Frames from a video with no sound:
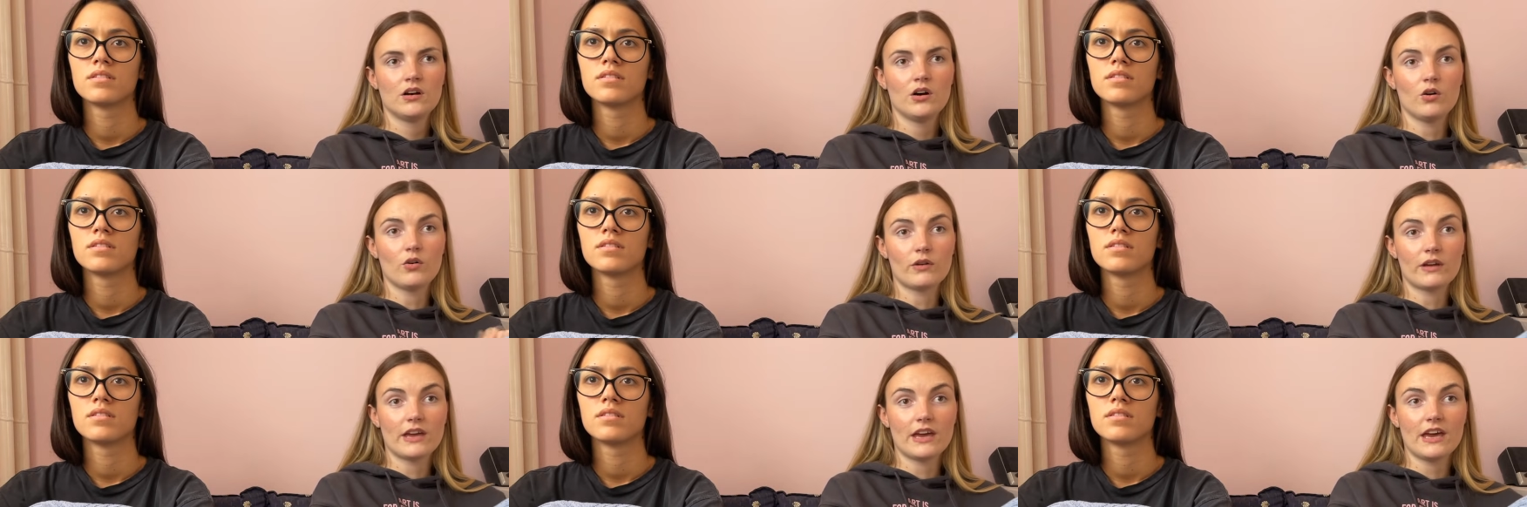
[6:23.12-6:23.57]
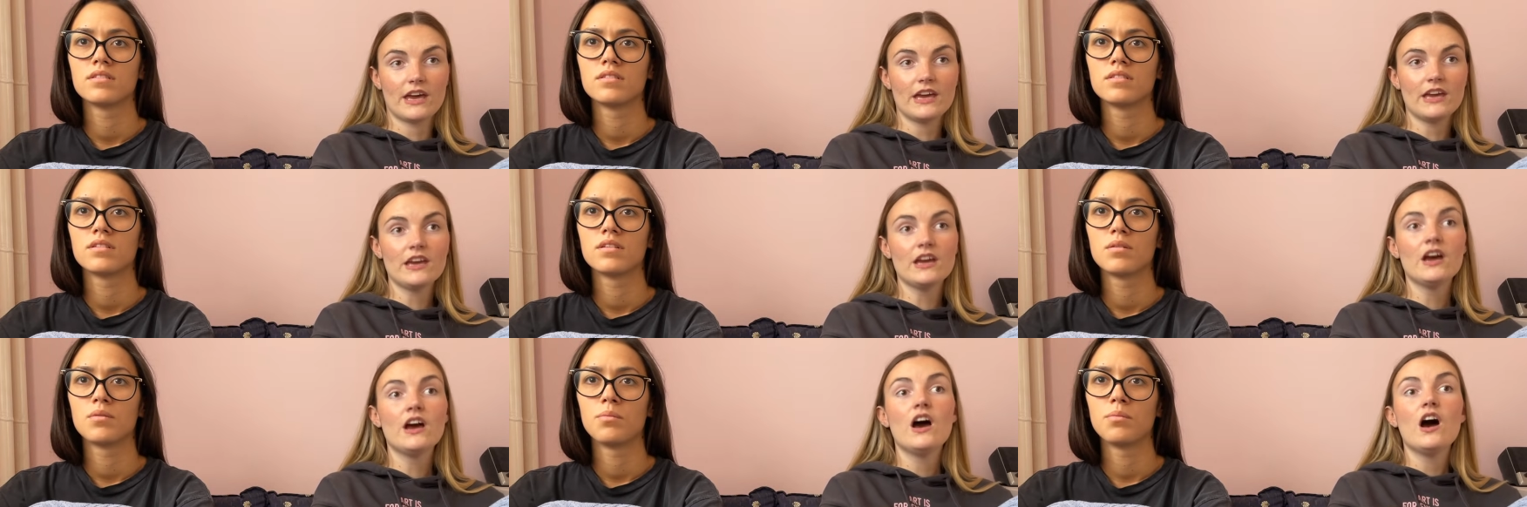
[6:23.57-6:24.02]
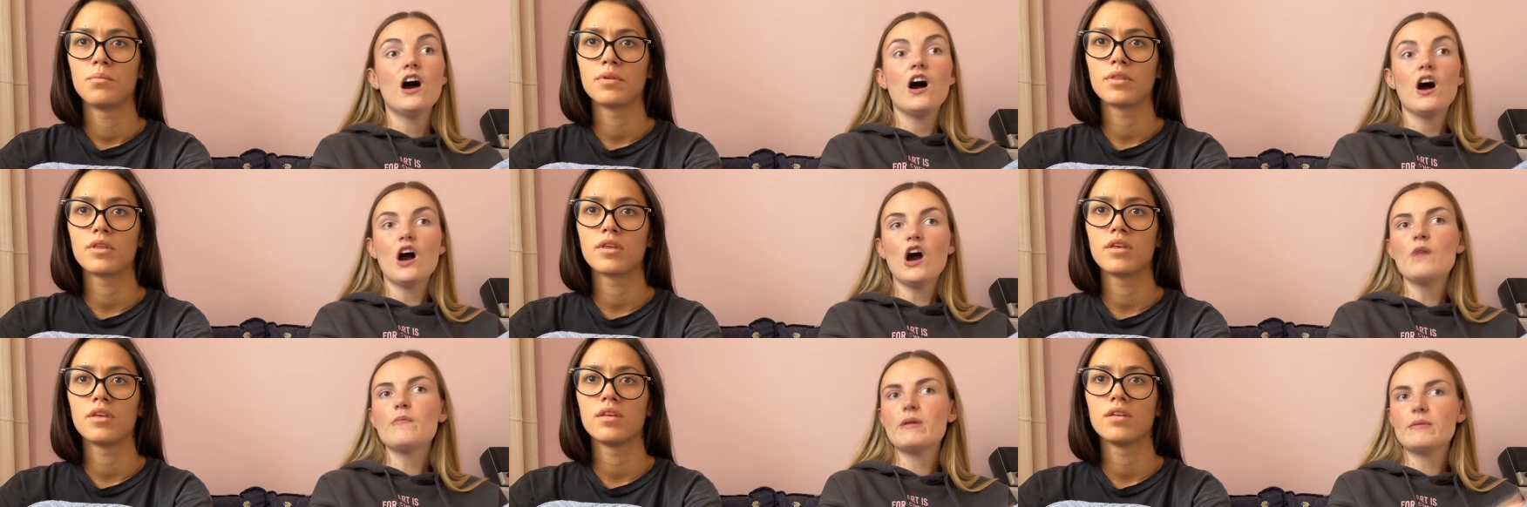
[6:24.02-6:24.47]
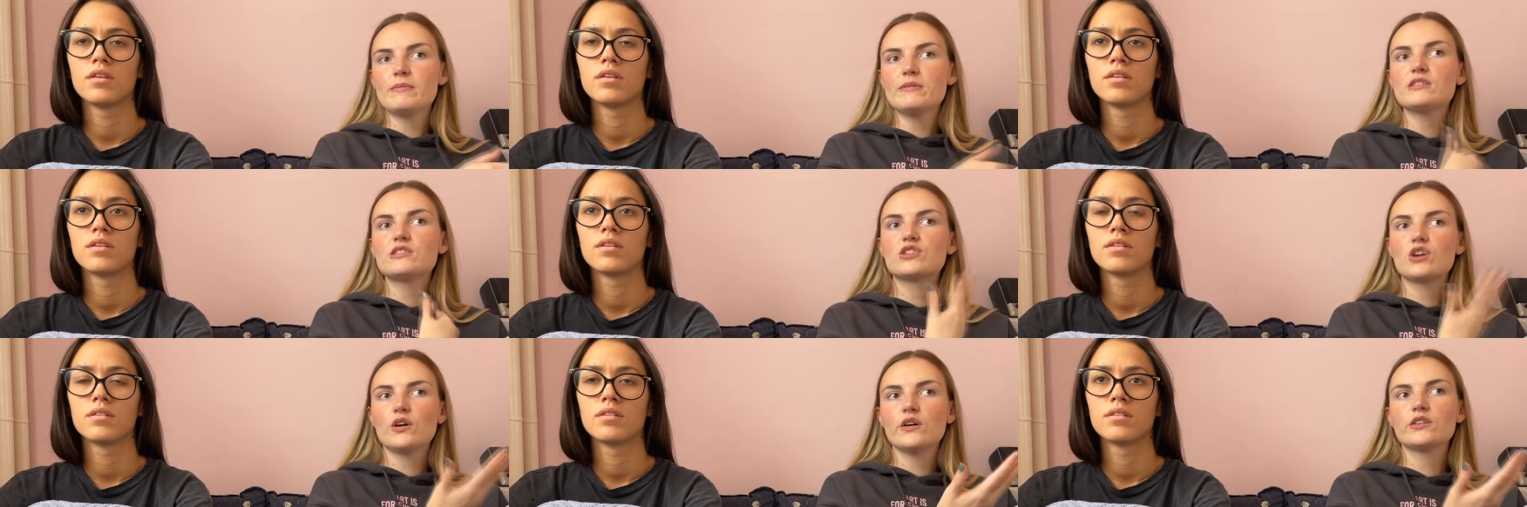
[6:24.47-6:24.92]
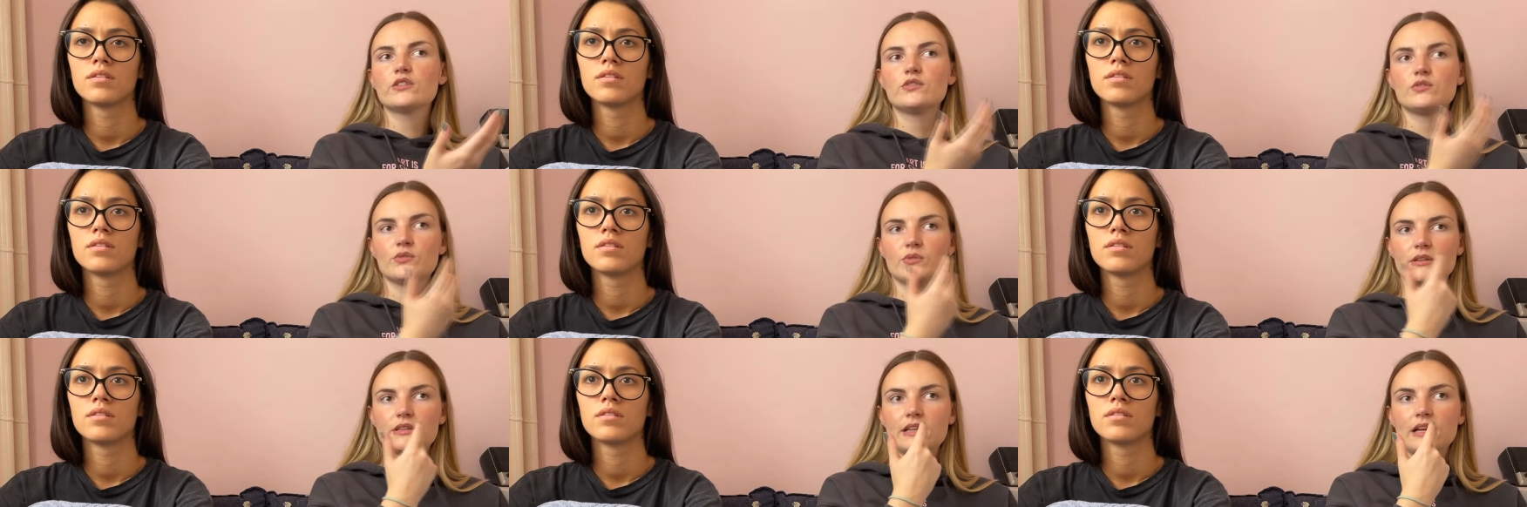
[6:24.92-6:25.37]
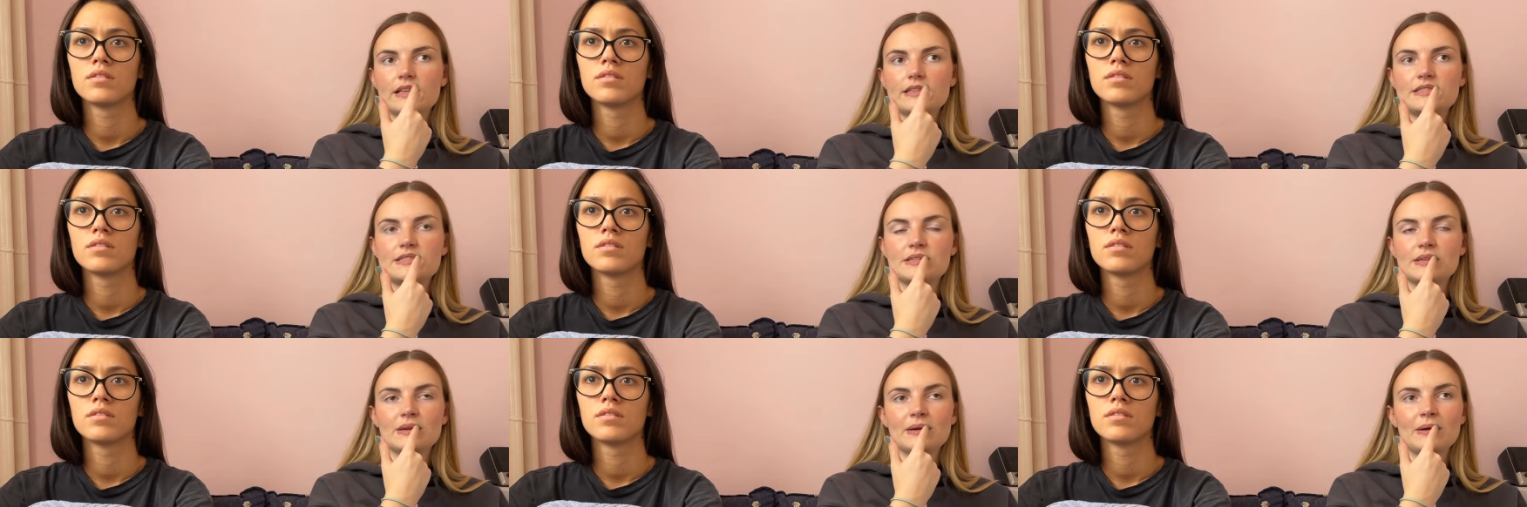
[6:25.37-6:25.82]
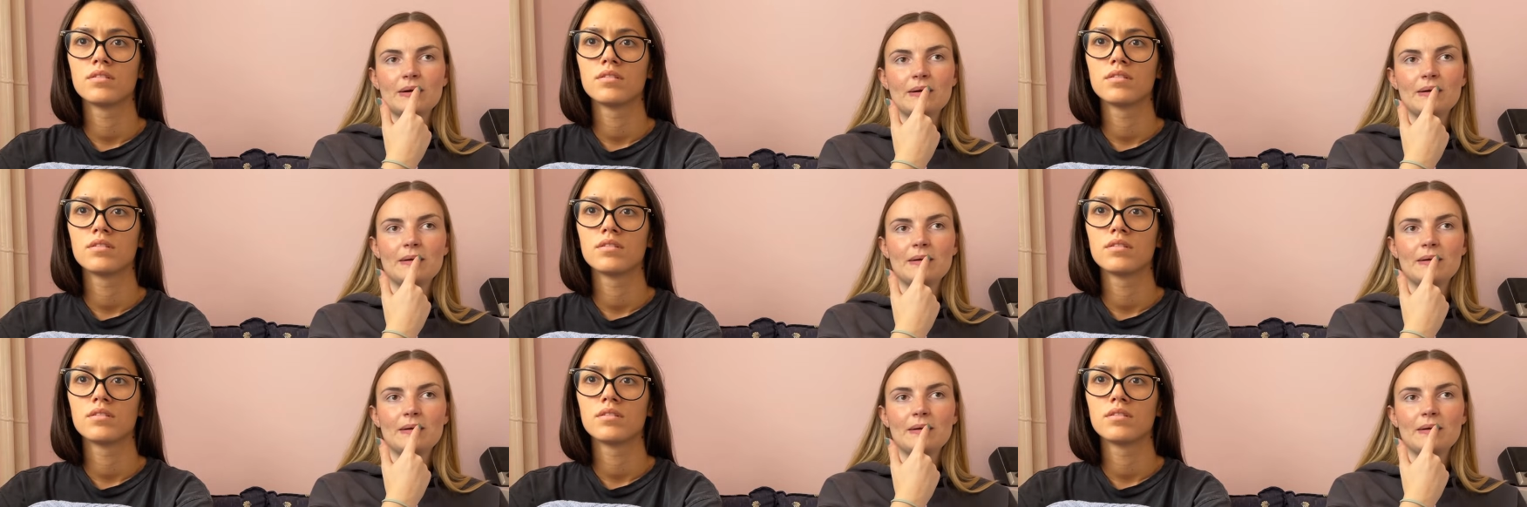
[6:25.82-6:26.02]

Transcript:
Speaker 1: Okay. Oh, maybe it's going to Ignacio.